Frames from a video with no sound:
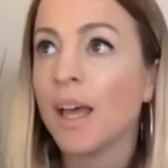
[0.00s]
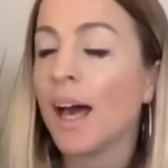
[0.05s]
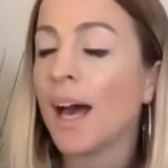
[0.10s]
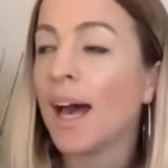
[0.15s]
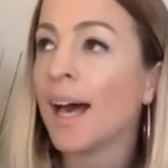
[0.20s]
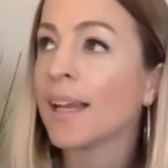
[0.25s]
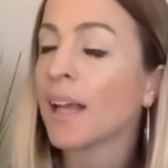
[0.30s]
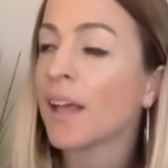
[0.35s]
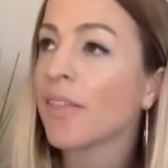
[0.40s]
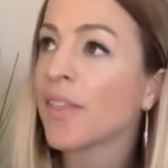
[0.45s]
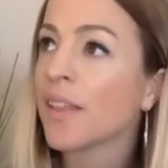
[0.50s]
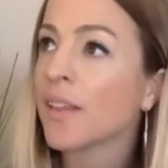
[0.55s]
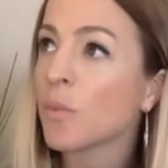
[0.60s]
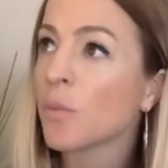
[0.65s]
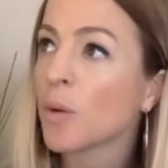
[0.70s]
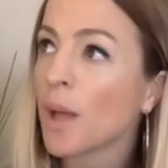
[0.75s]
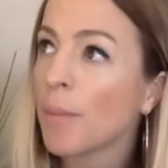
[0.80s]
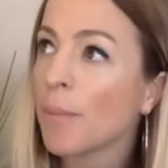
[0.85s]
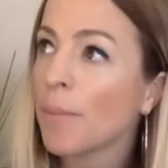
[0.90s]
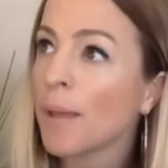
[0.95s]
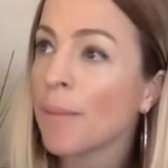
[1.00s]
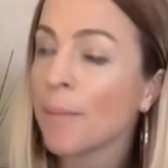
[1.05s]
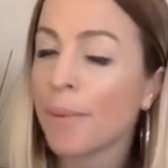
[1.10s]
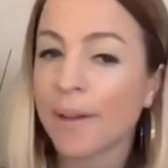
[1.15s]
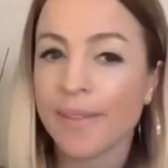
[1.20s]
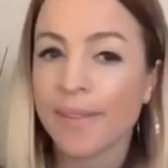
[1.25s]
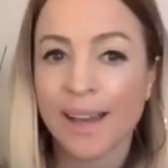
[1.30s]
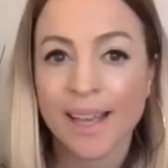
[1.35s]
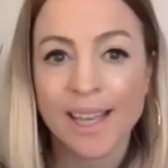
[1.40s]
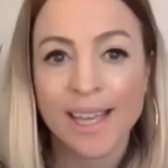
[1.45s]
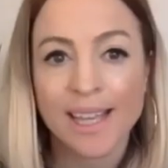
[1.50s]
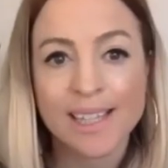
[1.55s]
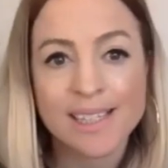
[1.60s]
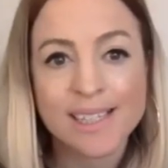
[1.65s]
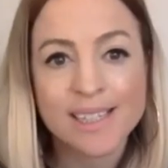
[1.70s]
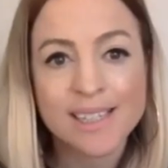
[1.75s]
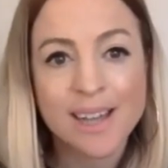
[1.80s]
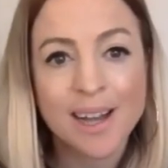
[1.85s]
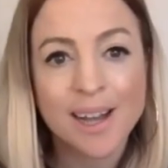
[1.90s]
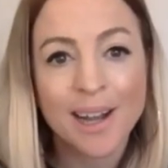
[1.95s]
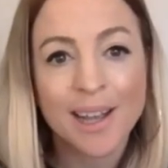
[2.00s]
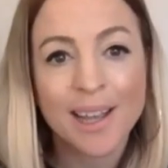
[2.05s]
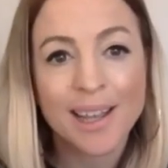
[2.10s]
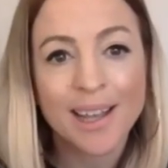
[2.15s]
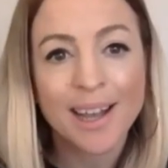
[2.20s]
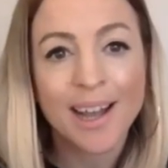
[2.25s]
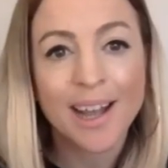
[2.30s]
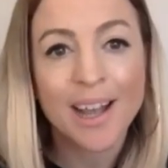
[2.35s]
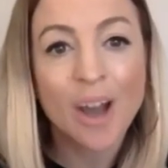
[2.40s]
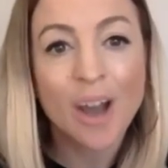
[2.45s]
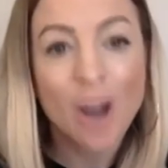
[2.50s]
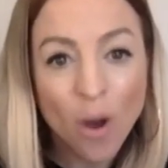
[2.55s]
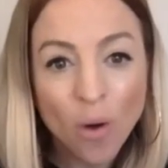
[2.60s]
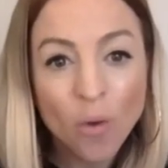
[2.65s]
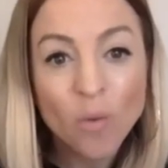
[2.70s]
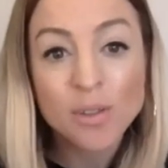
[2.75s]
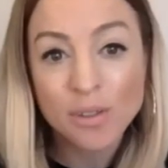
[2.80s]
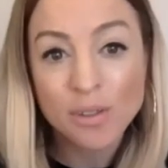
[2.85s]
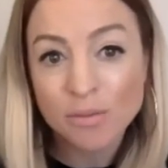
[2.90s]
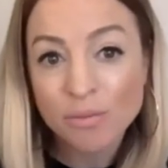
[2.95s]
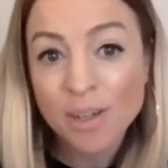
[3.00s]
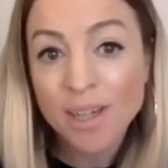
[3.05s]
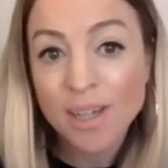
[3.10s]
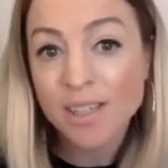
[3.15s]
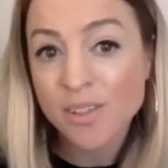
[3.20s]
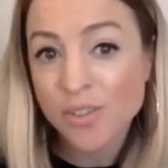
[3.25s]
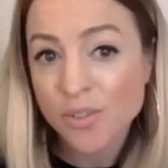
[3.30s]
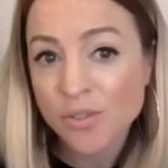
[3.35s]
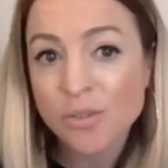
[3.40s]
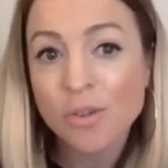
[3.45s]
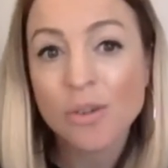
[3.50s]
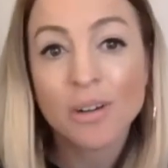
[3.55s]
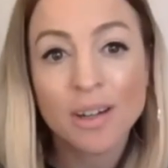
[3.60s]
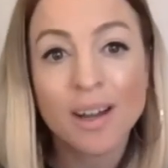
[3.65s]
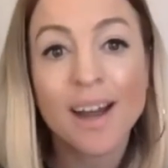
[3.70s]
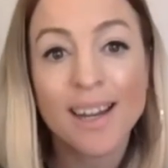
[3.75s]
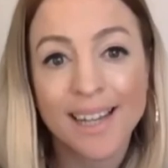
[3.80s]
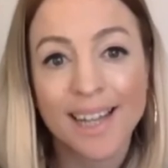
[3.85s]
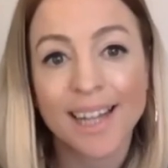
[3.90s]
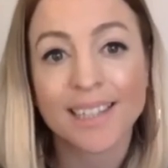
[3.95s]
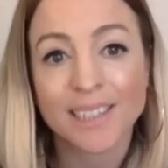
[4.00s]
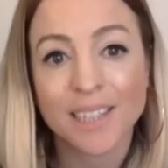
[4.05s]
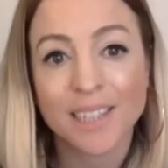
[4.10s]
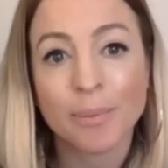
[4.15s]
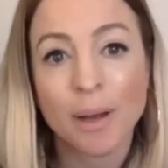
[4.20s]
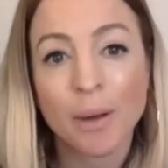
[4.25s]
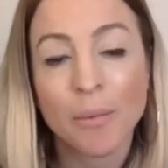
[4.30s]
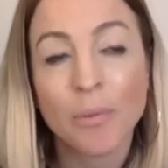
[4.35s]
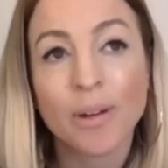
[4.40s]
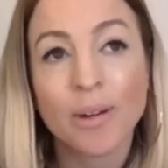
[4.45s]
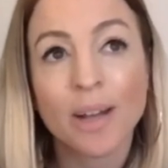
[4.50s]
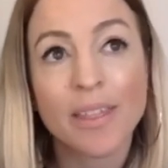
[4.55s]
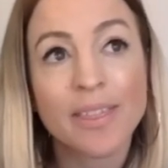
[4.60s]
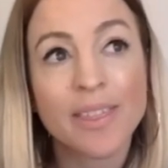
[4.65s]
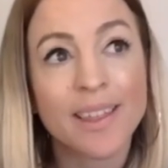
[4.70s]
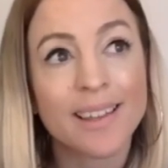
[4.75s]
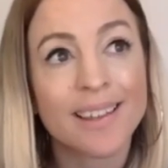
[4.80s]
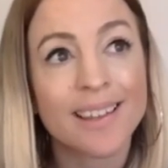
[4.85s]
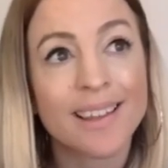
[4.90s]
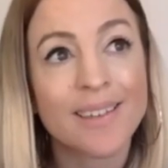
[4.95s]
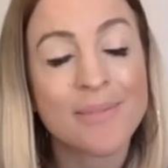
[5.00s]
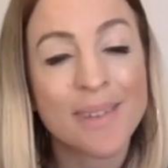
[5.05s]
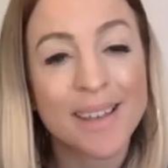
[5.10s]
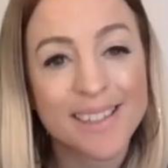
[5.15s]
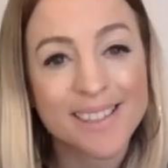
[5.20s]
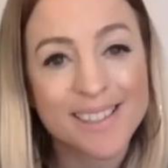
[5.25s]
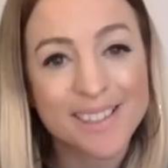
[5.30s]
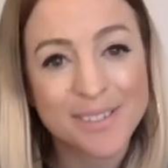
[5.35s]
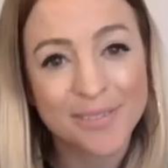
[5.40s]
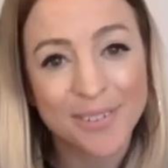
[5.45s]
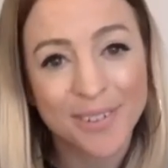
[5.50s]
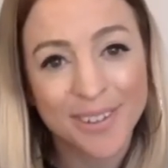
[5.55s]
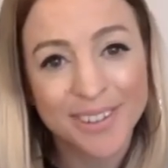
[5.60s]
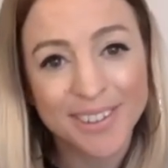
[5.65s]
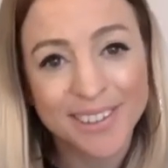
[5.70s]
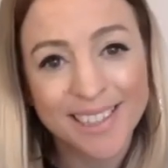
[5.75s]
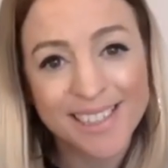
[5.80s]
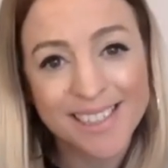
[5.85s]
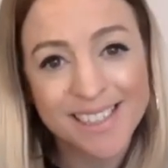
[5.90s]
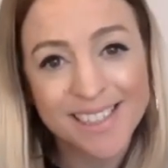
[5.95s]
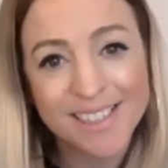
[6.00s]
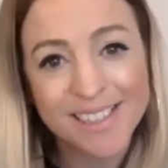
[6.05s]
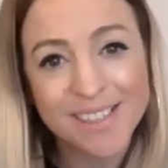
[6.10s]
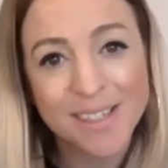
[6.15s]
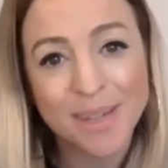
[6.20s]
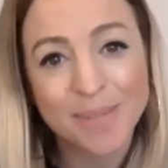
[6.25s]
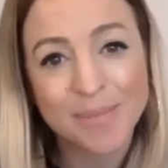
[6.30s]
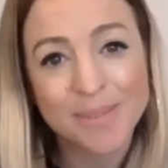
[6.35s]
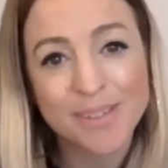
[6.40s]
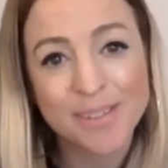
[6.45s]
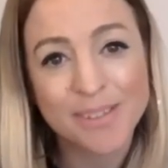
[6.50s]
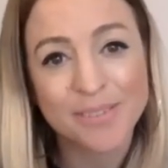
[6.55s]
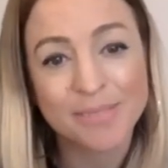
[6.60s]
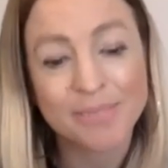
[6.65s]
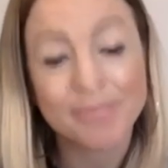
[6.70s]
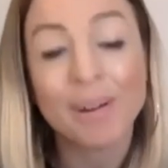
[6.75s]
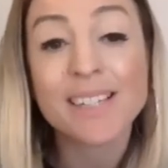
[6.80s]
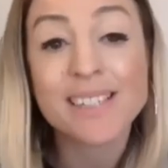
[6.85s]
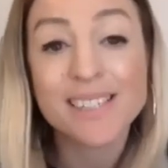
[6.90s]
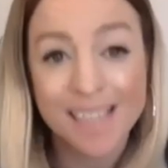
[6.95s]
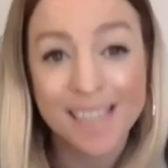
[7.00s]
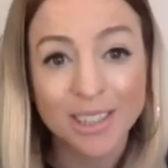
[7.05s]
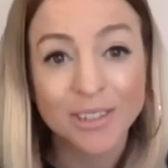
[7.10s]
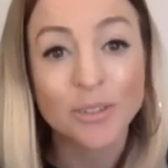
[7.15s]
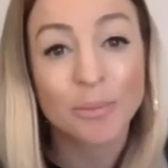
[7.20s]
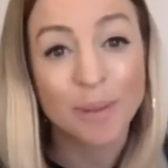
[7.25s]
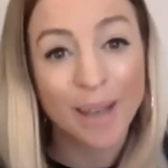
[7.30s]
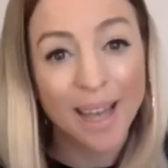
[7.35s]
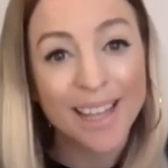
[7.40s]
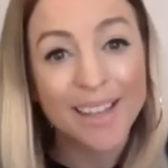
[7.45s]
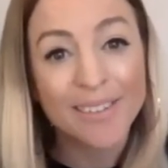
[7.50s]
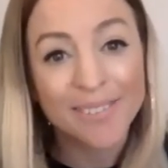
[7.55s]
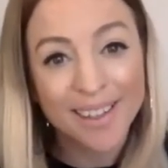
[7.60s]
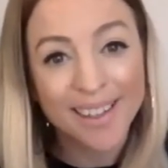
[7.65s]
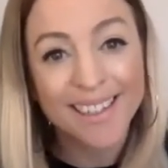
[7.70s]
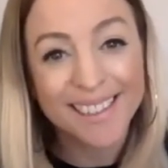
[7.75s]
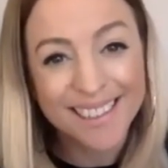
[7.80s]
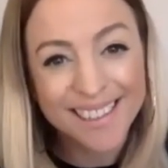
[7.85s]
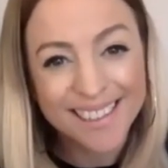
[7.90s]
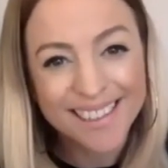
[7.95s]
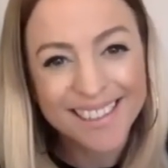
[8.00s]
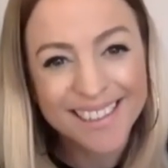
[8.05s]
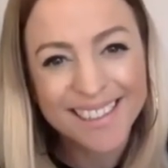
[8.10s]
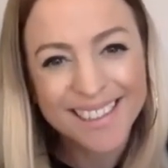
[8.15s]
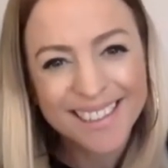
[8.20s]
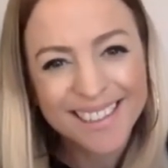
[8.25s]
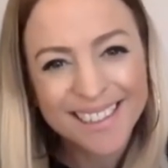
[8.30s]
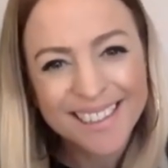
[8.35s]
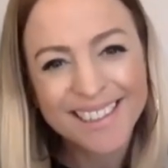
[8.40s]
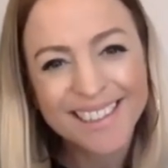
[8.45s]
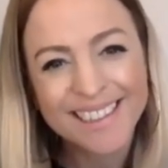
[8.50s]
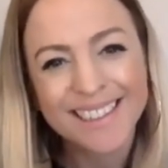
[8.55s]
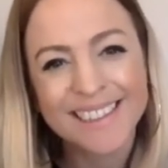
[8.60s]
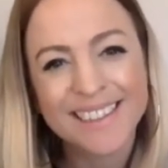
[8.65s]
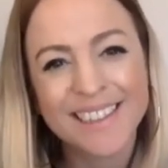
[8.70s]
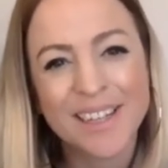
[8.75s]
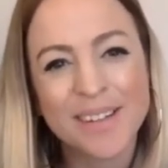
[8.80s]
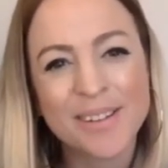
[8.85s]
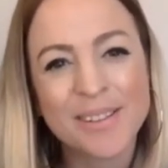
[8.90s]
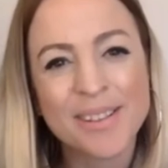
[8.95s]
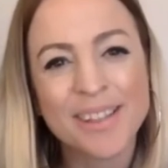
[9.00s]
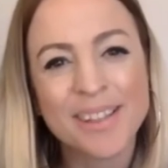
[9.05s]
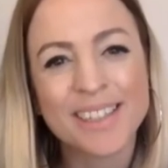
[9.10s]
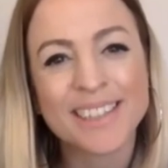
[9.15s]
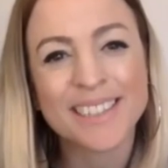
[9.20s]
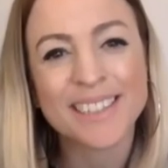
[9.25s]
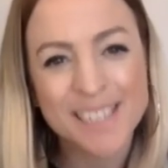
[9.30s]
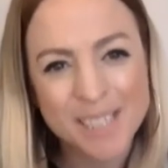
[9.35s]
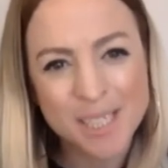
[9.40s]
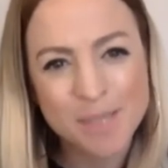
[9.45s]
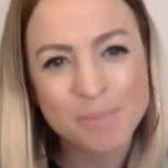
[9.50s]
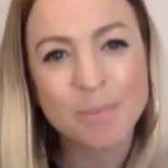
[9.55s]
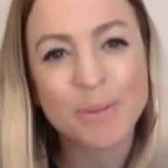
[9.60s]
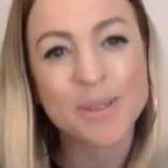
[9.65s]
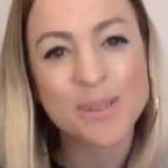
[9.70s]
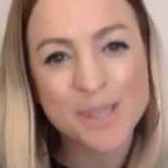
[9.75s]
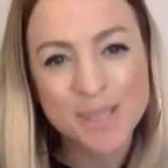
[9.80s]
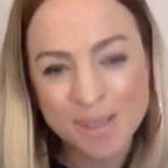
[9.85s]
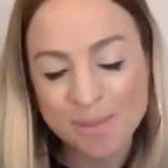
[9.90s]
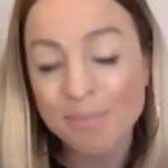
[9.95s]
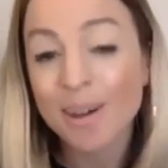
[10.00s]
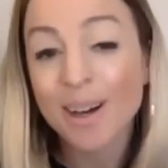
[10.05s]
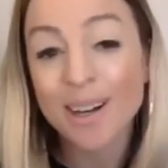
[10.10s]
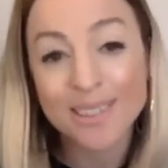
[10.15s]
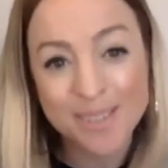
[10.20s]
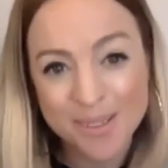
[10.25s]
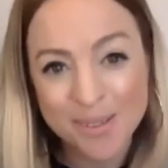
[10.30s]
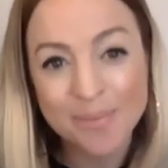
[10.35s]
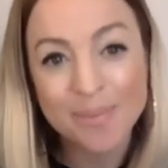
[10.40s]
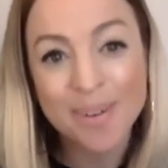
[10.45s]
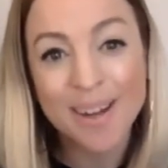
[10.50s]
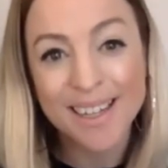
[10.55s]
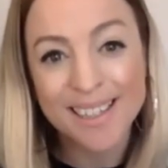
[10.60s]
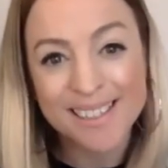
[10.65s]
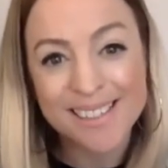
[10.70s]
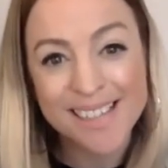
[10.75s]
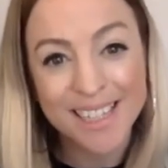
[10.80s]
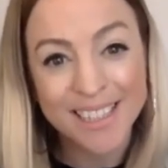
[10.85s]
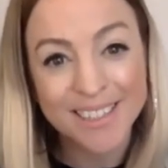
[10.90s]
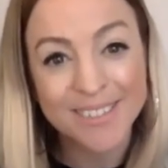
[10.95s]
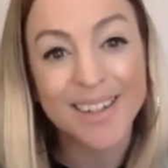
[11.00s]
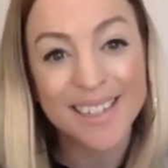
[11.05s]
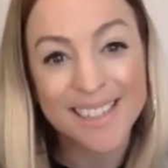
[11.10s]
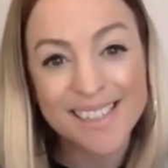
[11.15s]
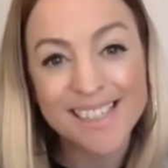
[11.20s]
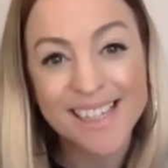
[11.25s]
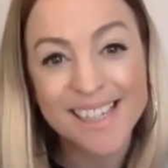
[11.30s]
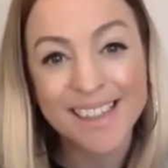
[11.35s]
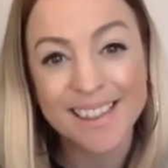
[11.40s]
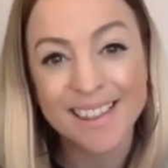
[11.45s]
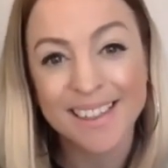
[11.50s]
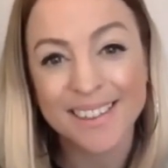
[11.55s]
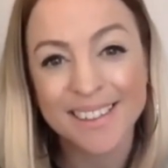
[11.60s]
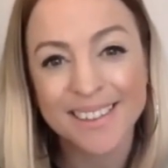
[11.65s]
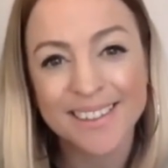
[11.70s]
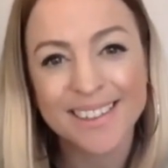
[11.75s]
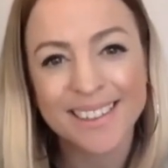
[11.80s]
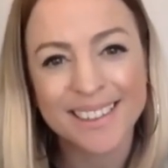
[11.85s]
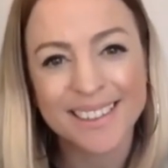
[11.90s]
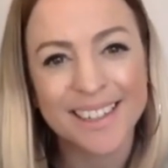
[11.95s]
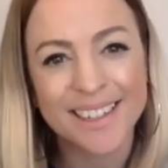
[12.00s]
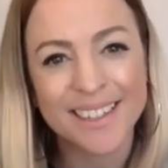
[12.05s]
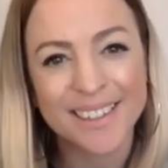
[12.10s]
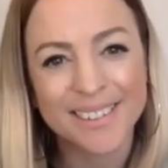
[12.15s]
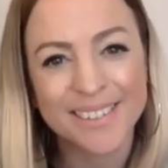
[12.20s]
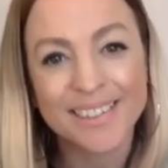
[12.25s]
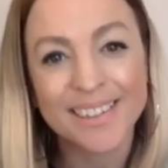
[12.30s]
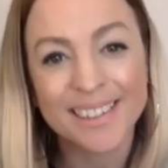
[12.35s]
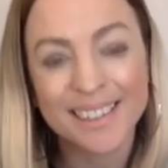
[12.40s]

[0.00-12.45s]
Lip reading: And I think what I mean by that is I hold a really strong line actually about what I think it means to follow Jesus in terms of my sexual behavior, that Jesus puts demands on my sexuality, that, you know,